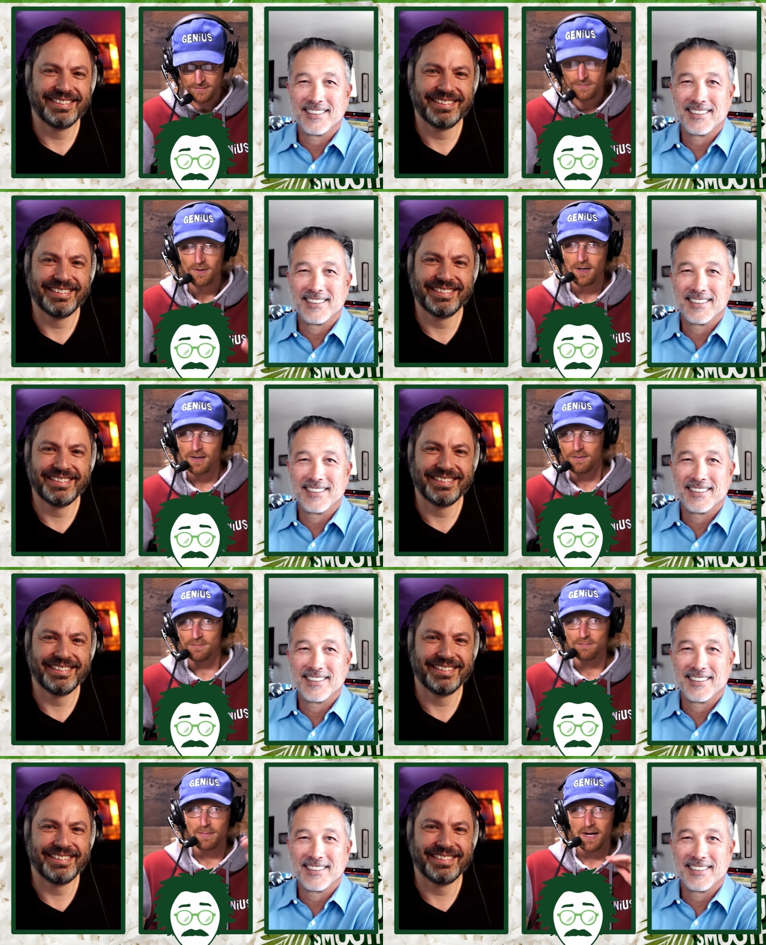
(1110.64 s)
Speaker 1: on
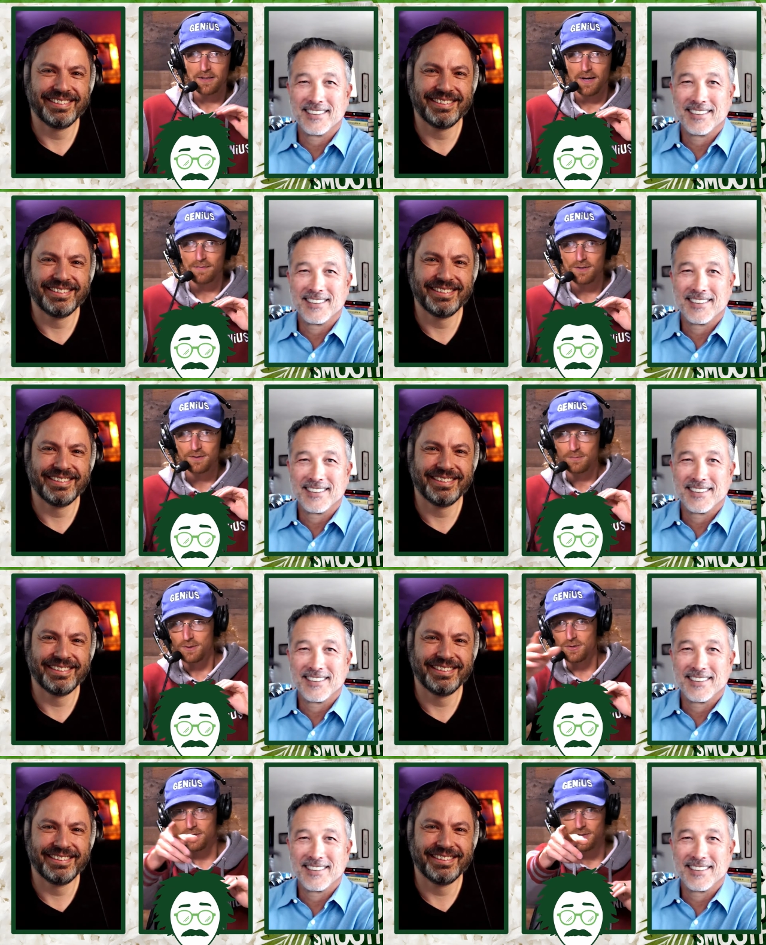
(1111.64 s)
my left,
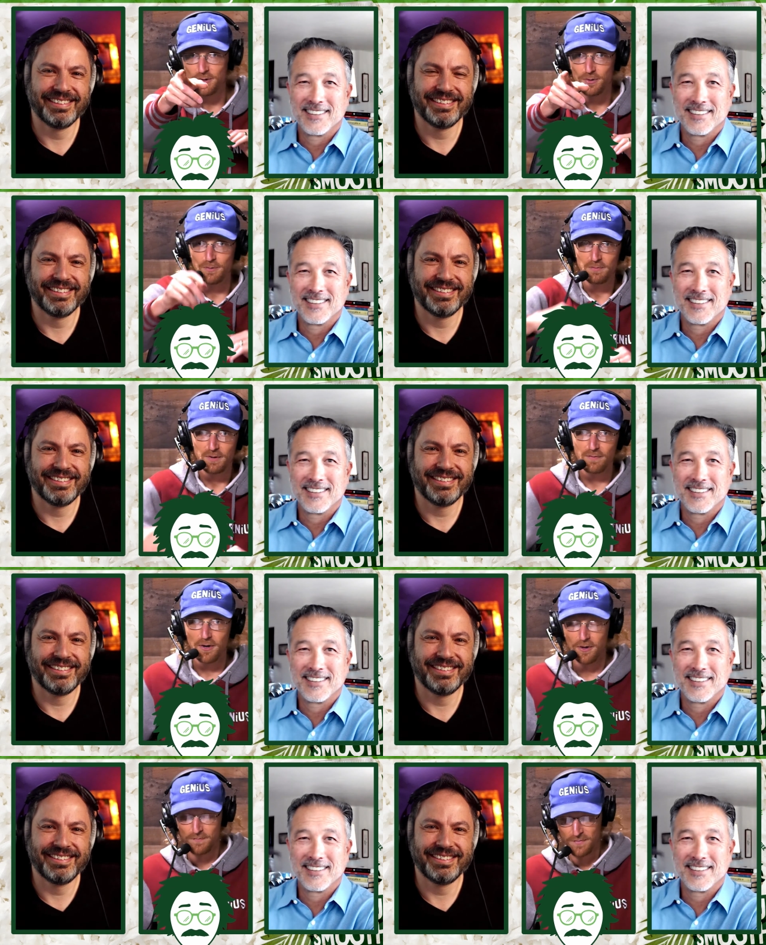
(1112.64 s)
which is you,
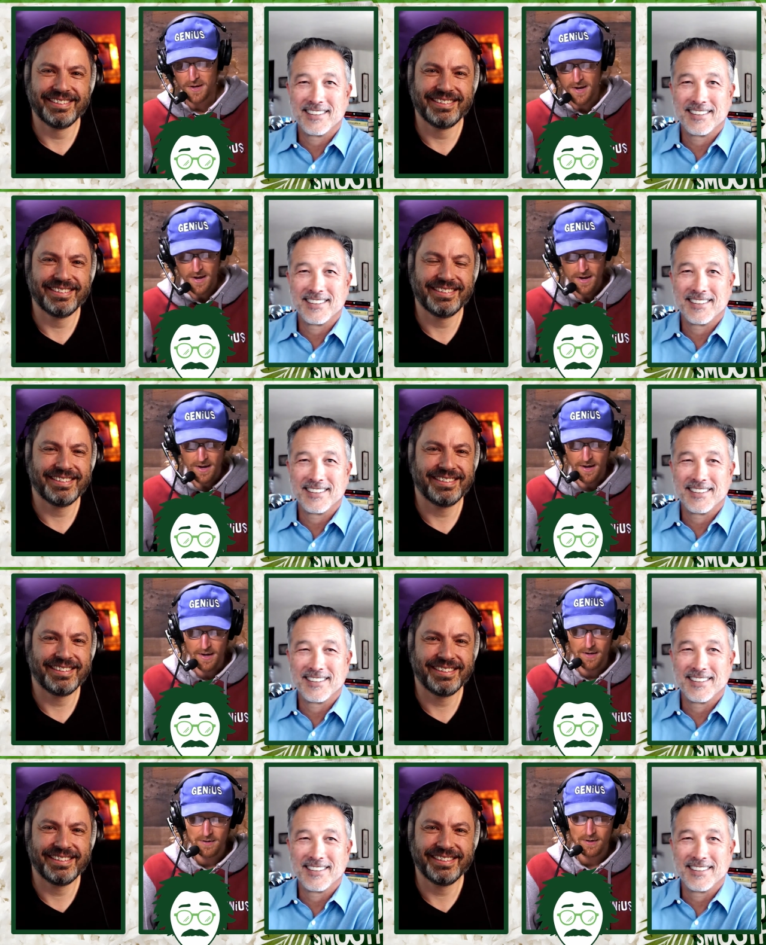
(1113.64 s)
Yuval,
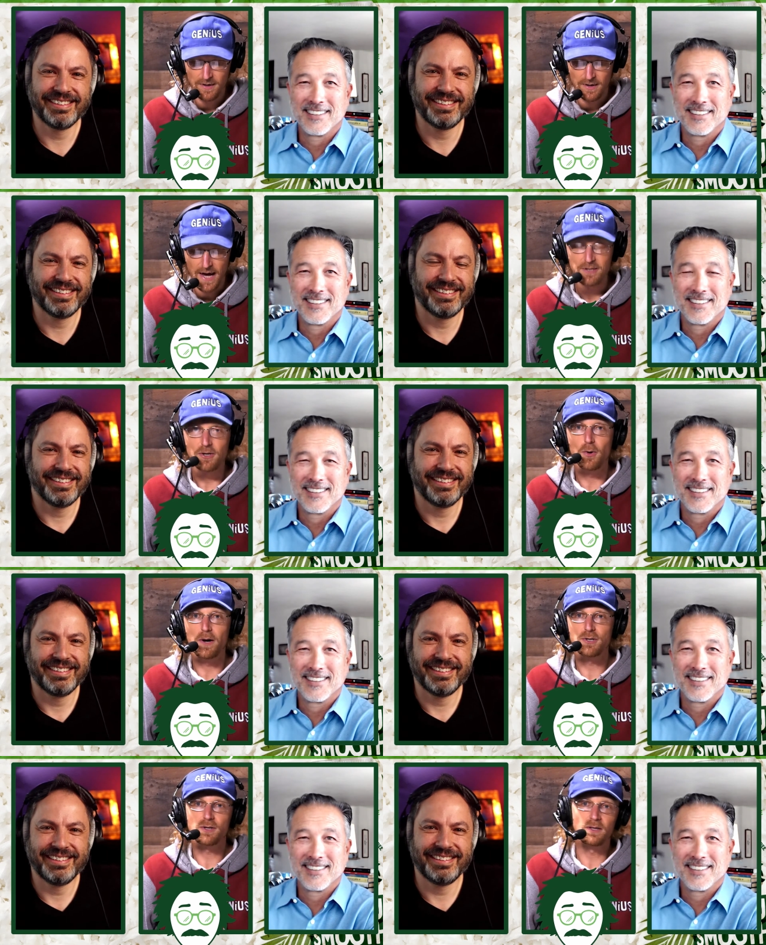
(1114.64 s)
and uh, ask a
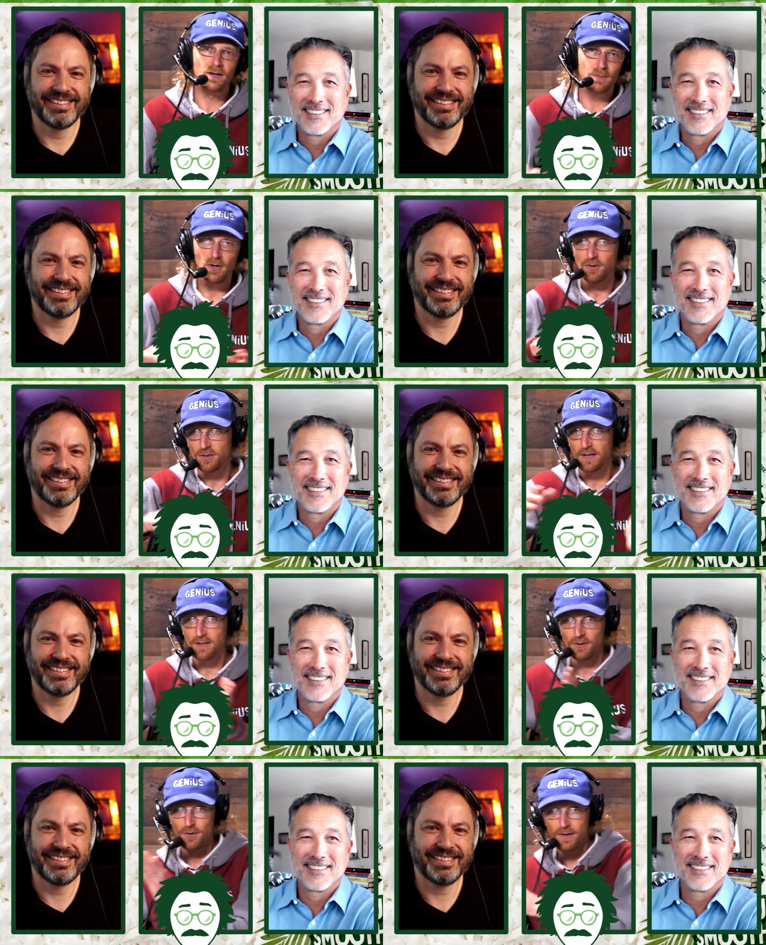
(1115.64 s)
question. Then I'm going to alternate
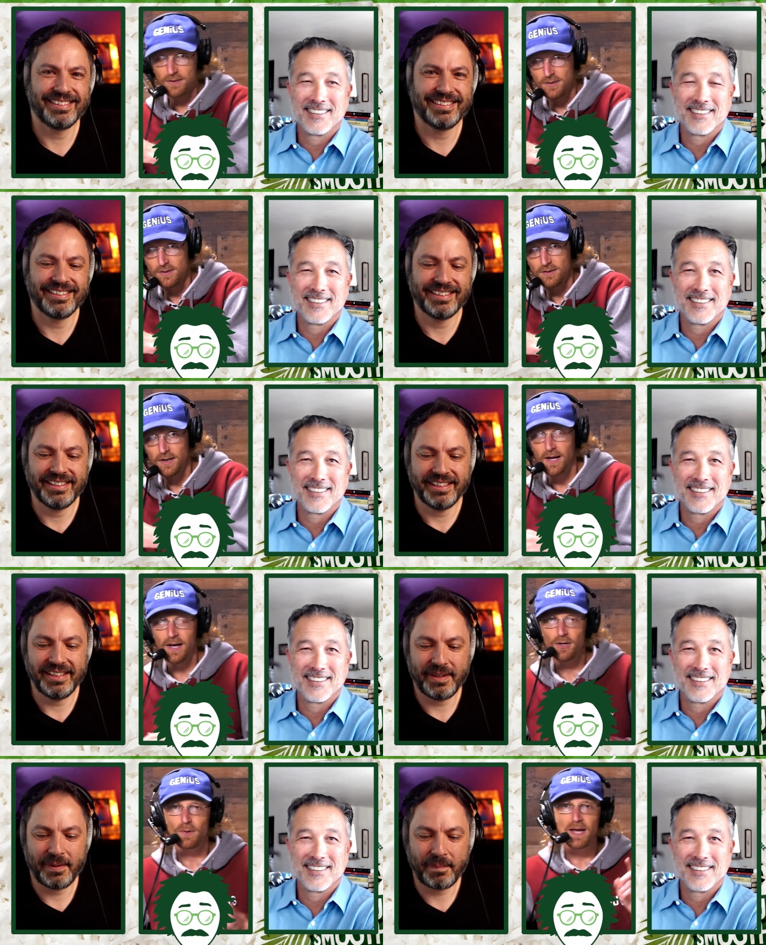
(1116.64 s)
to Chris.
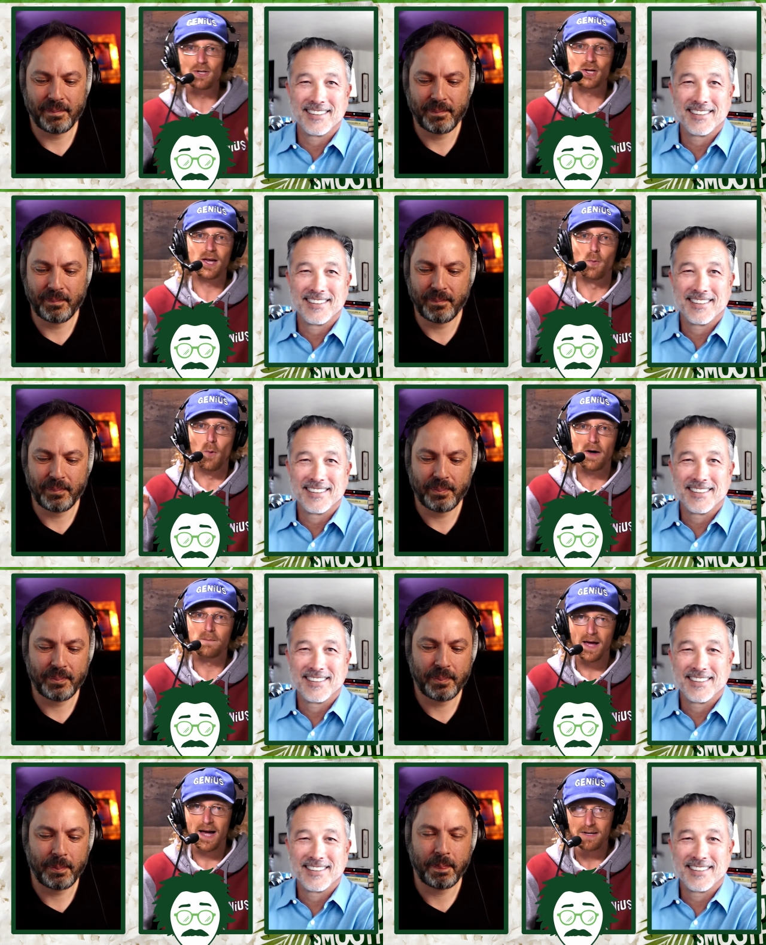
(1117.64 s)
Again, you each get one
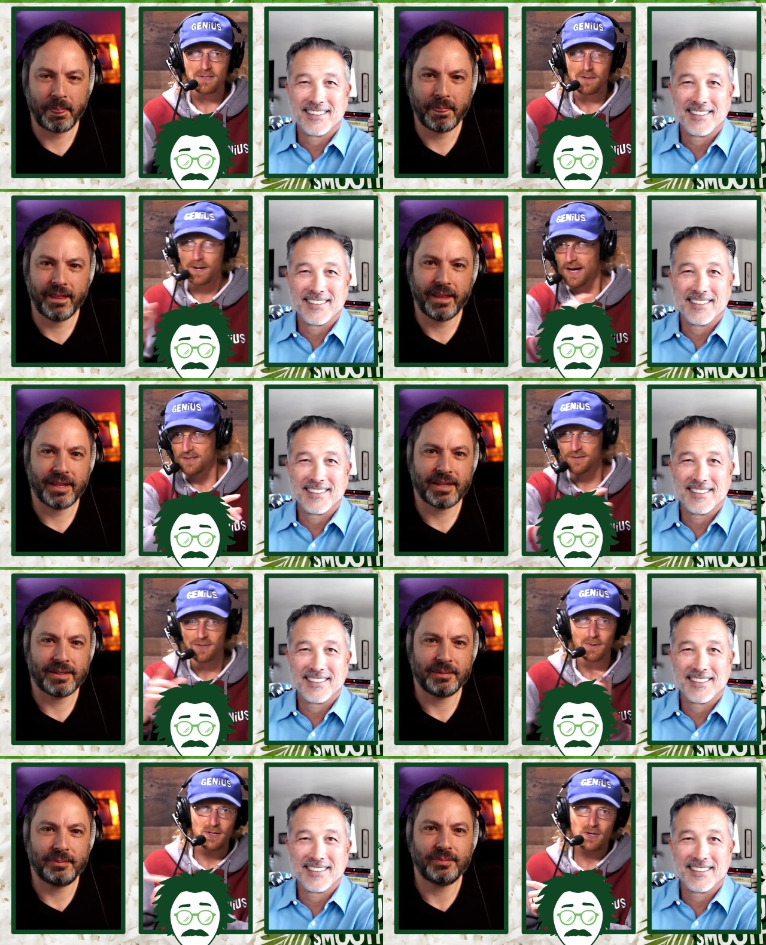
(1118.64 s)
pass to pass it
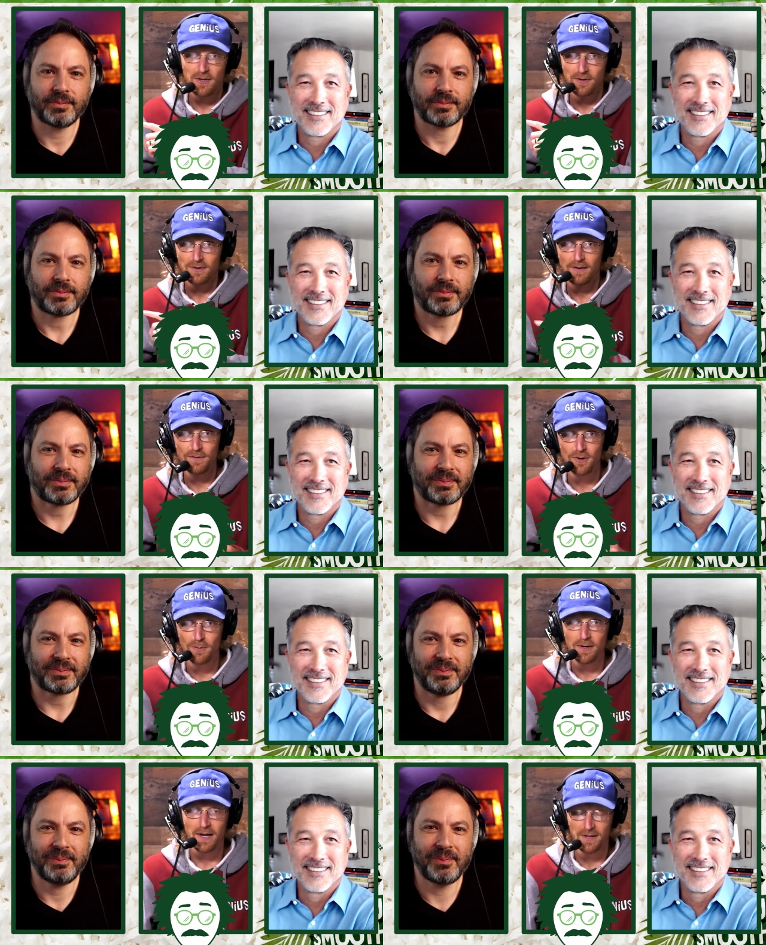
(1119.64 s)
to each other if you don't
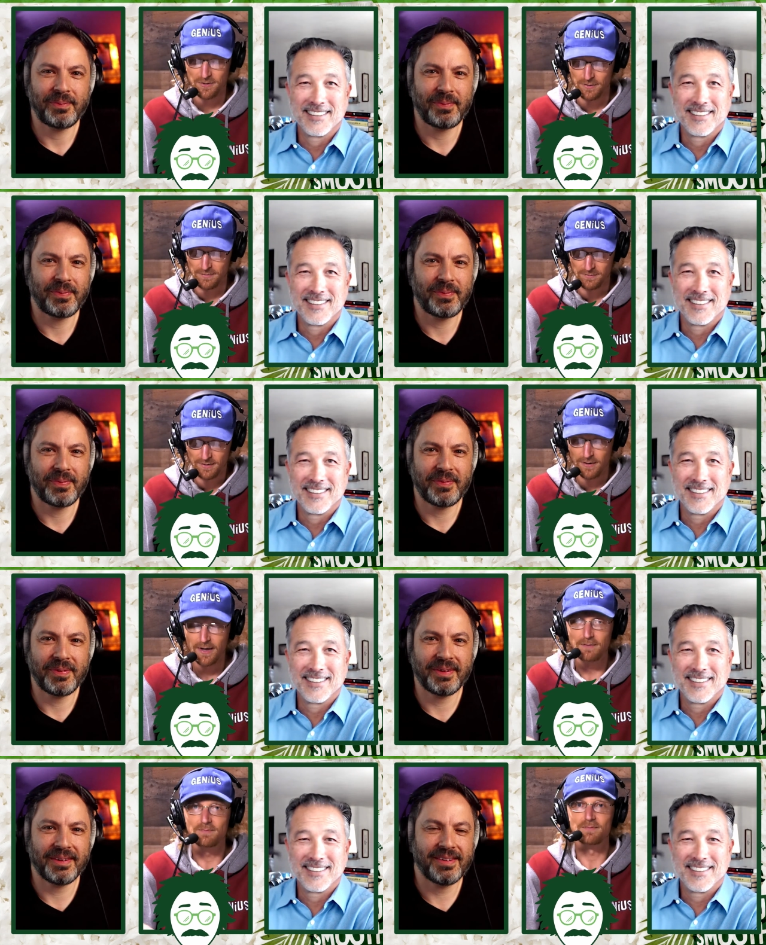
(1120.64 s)
want to answer it. All
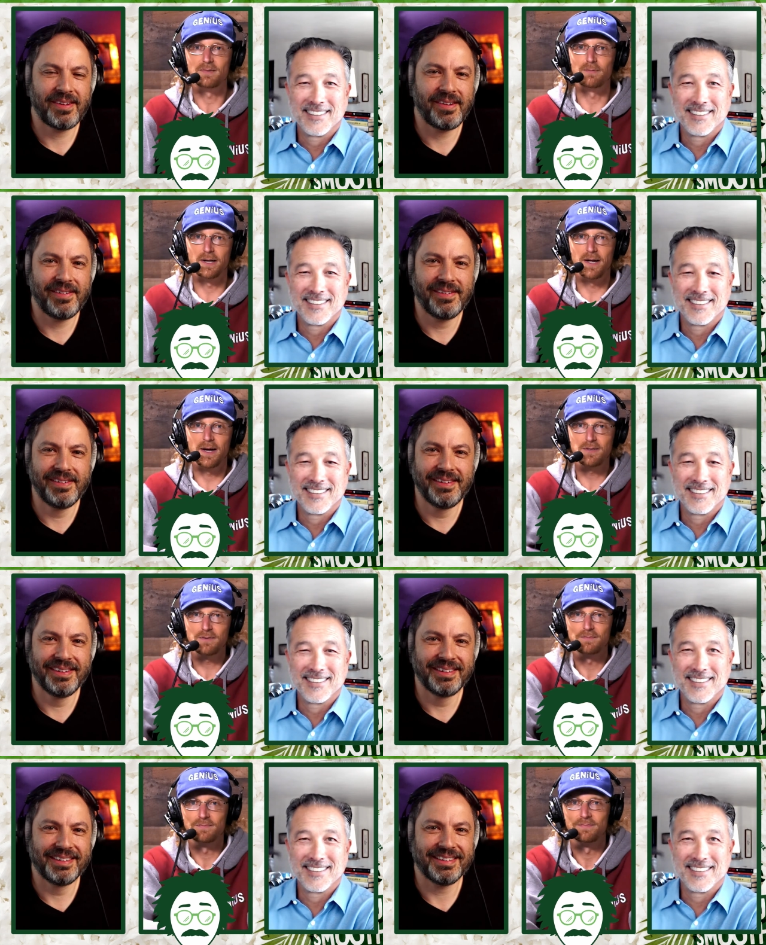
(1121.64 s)
right. Ready, guys?
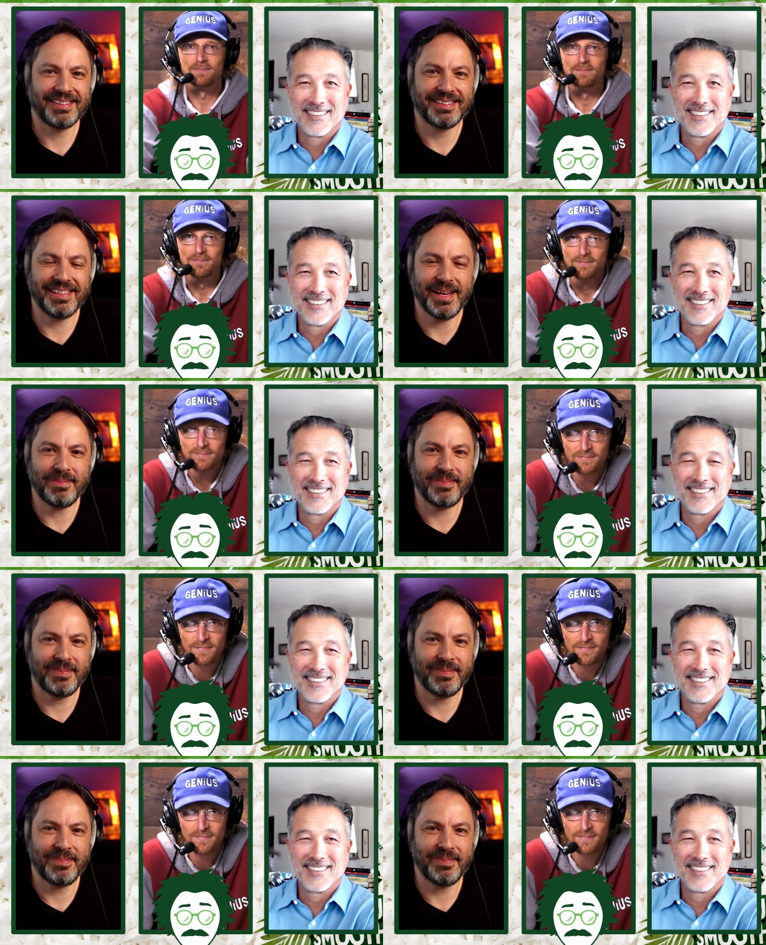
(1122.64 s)
Yep.